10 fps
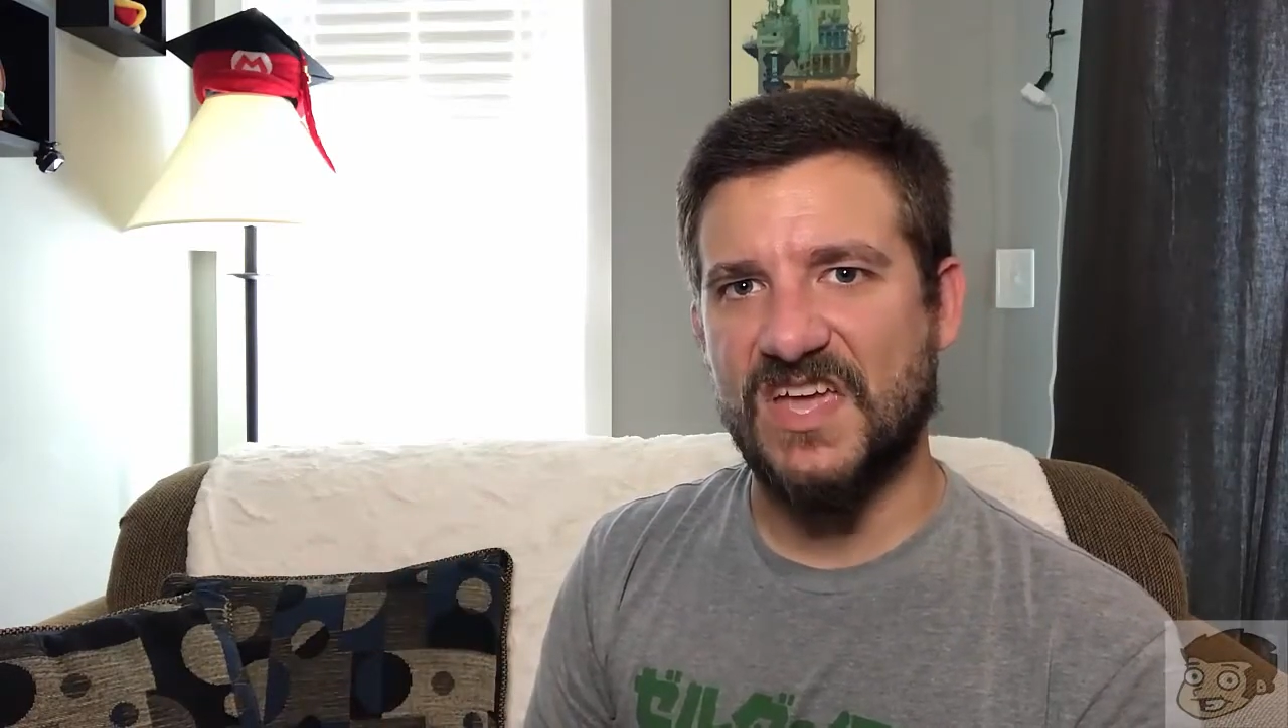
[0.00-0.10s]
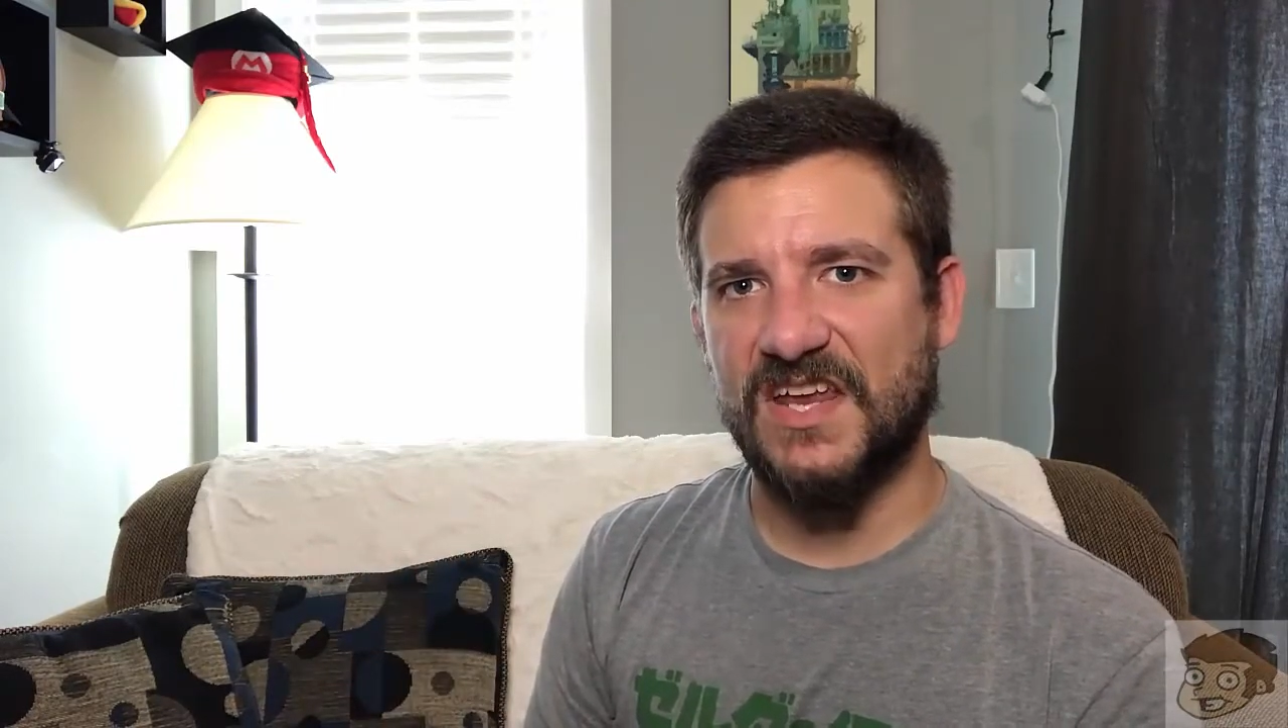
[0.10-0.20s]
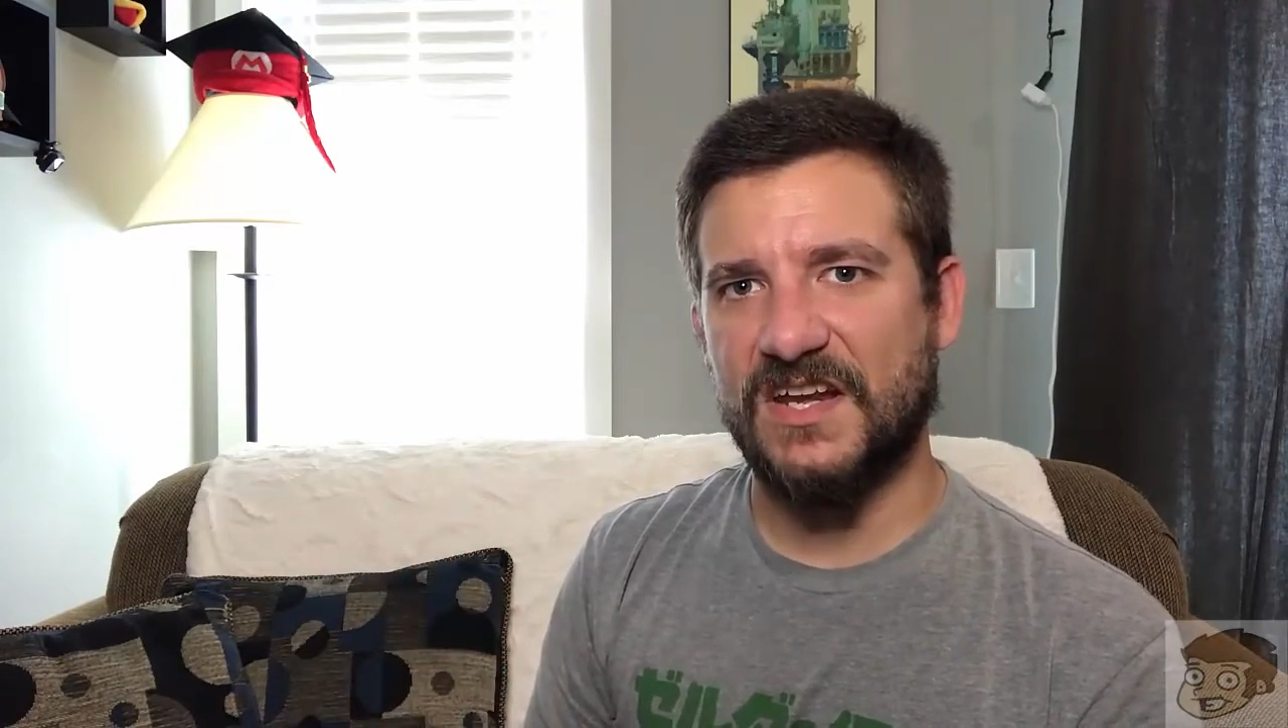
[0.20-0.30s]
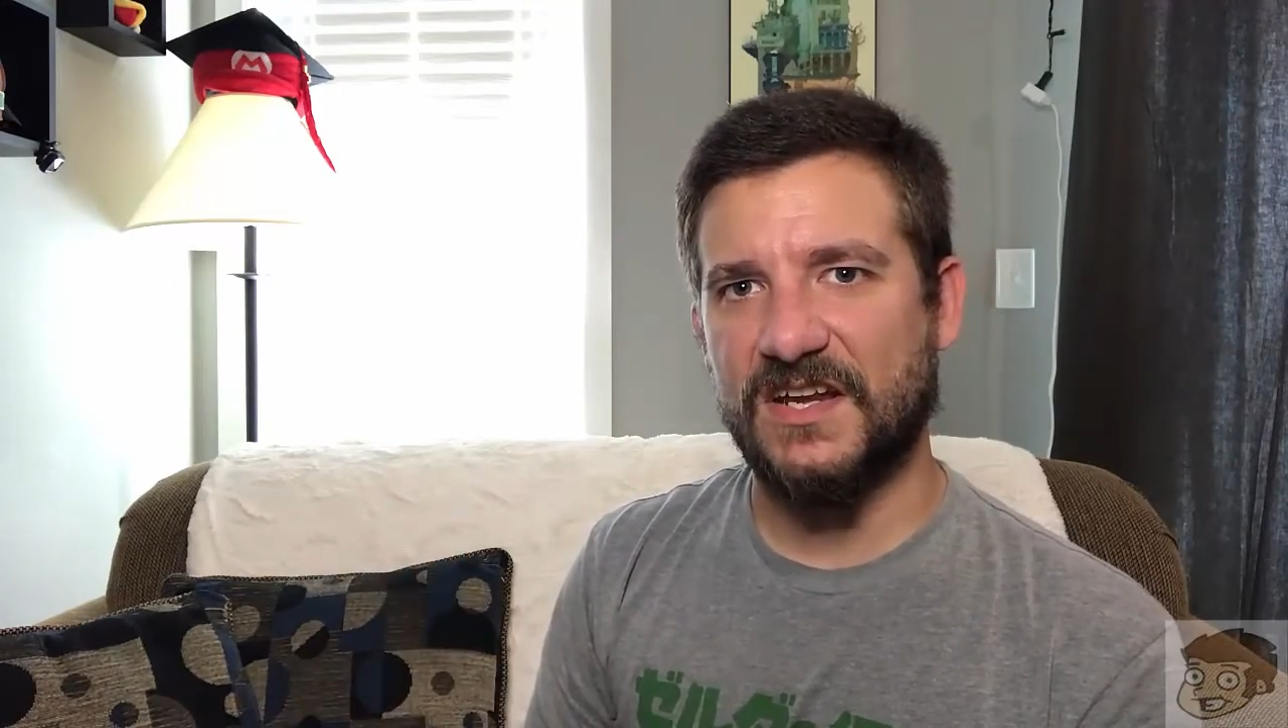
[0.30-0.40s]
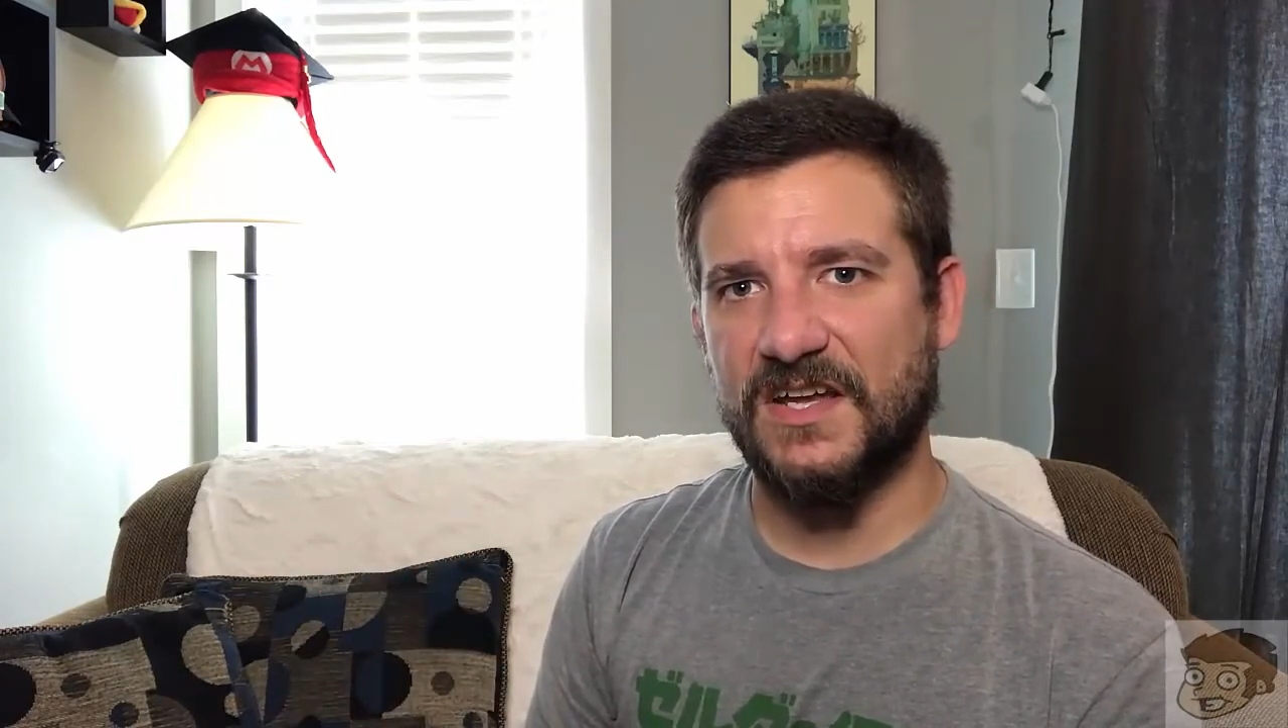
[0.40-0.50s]

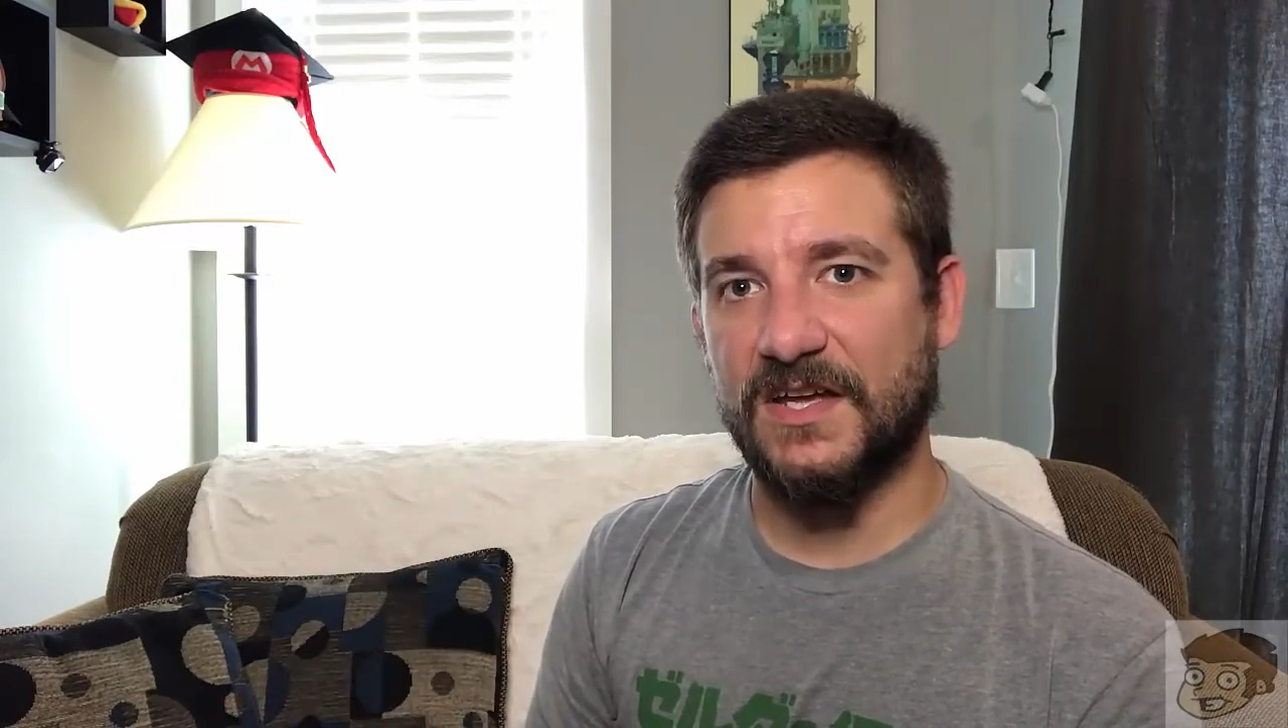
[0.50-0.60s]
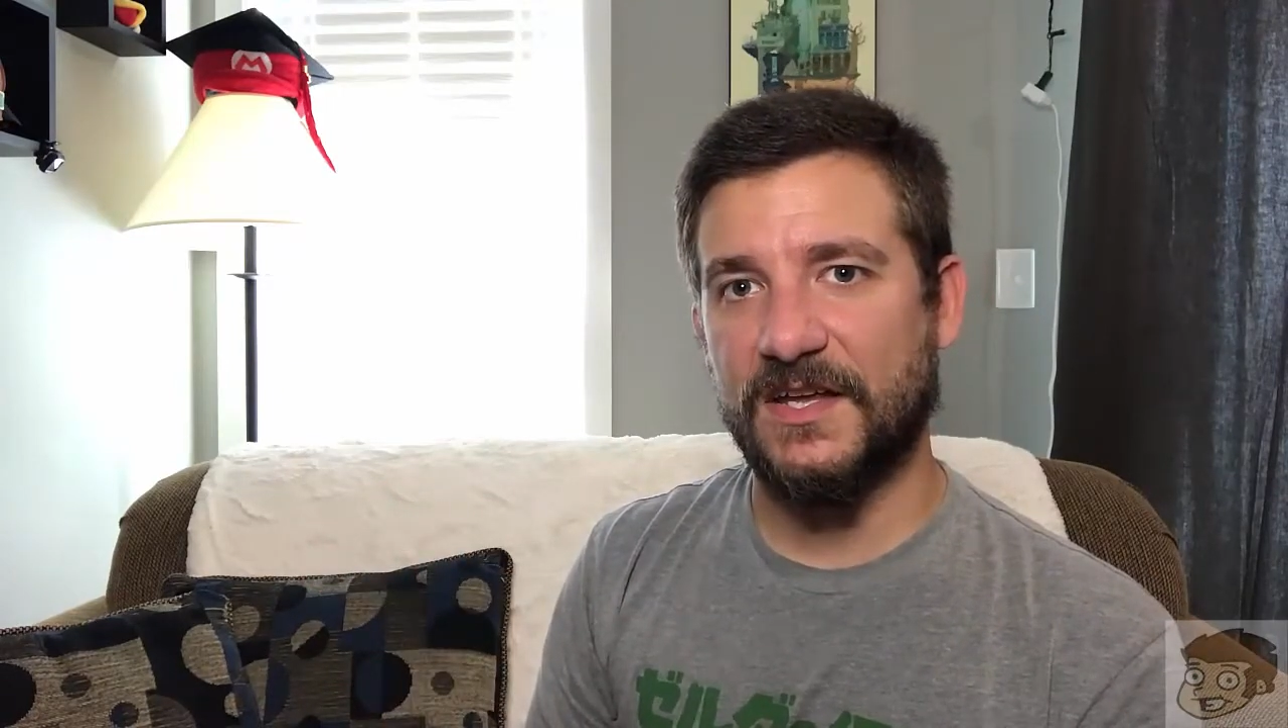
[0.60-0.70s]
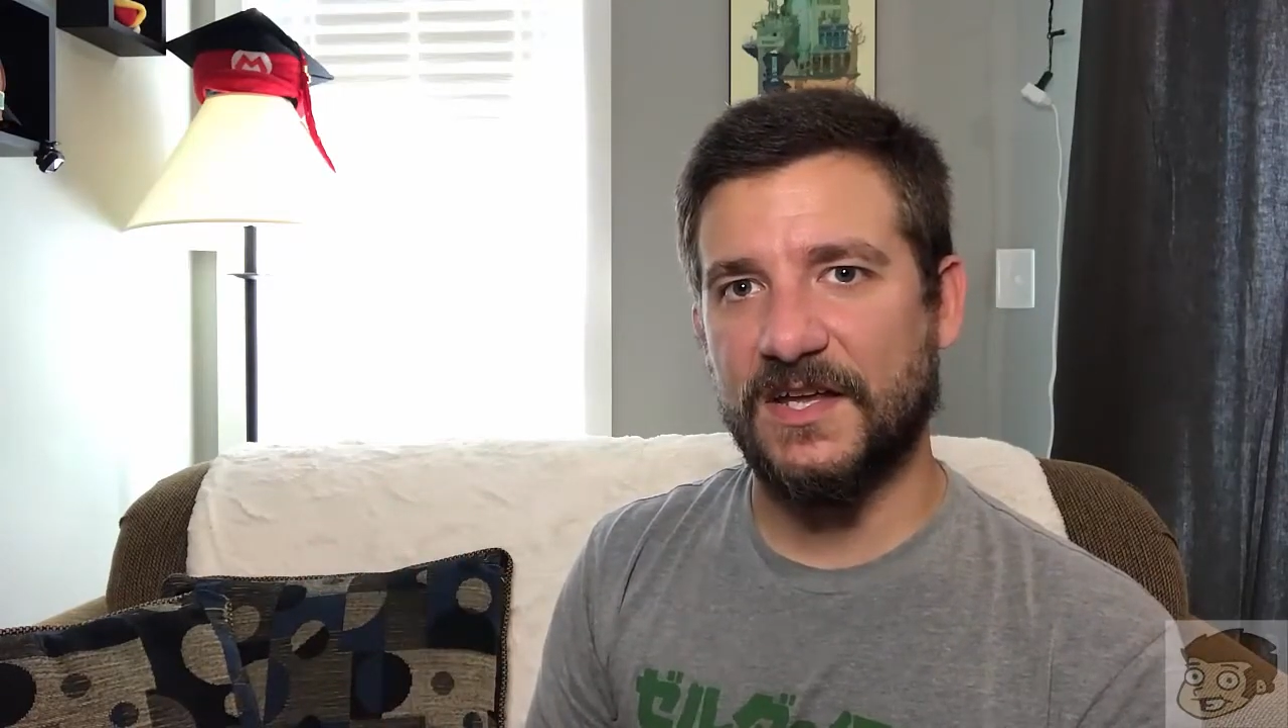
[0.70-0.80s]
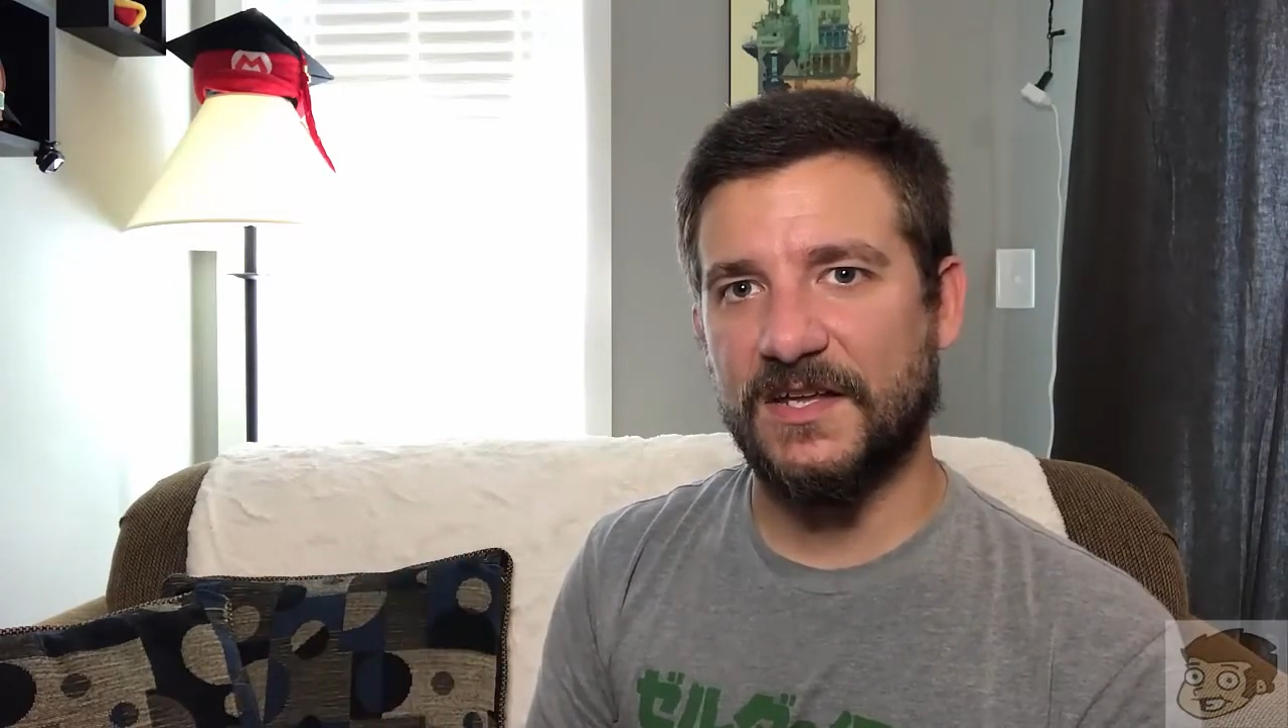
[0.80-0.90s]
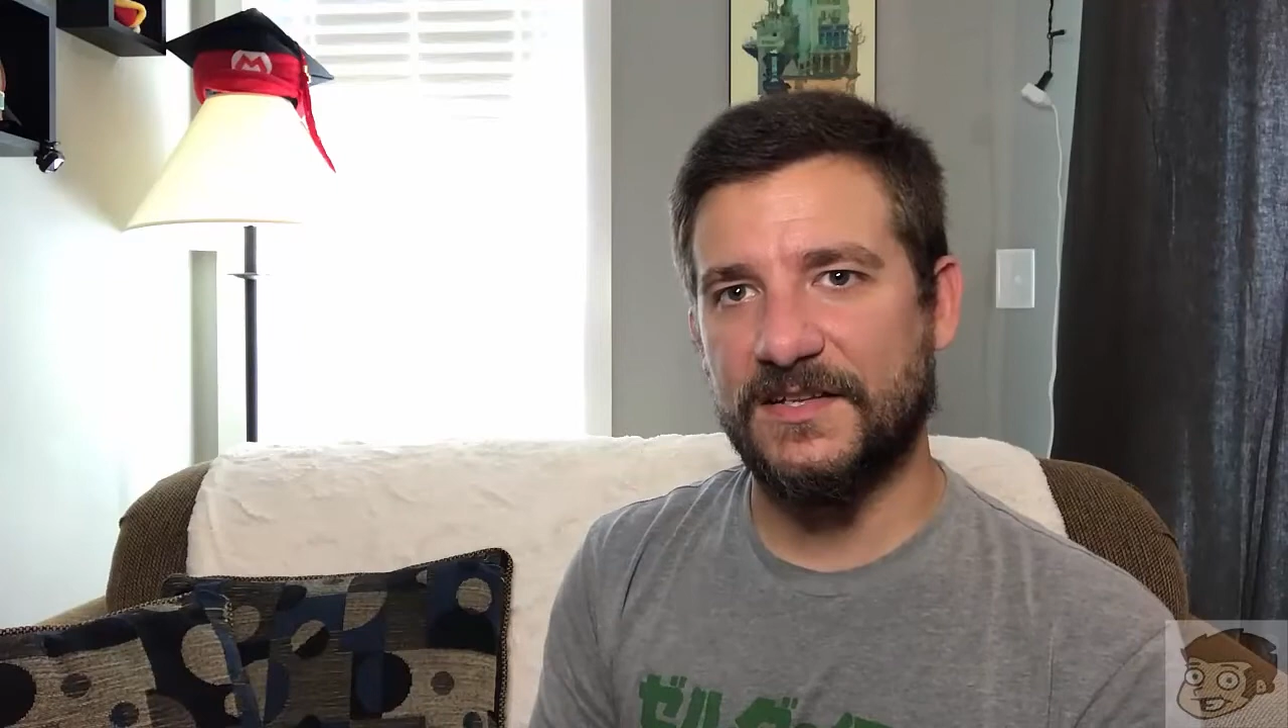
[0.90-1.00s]
And
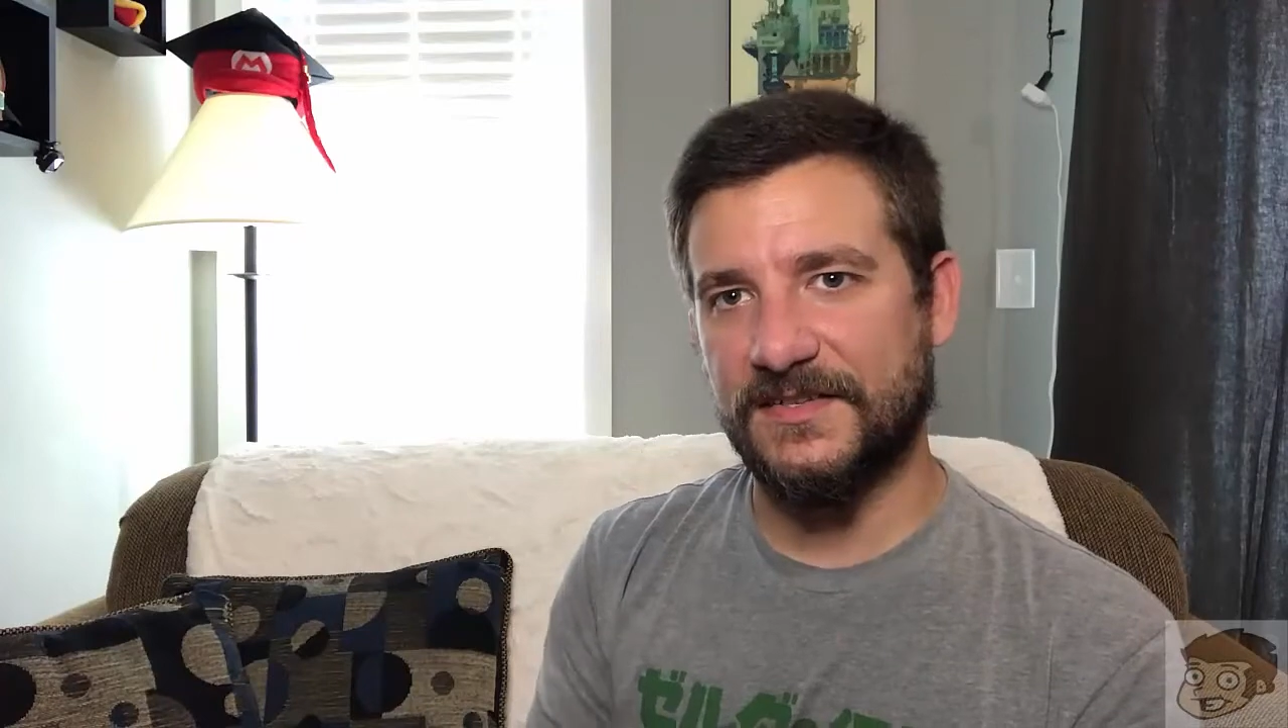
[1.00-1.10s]
I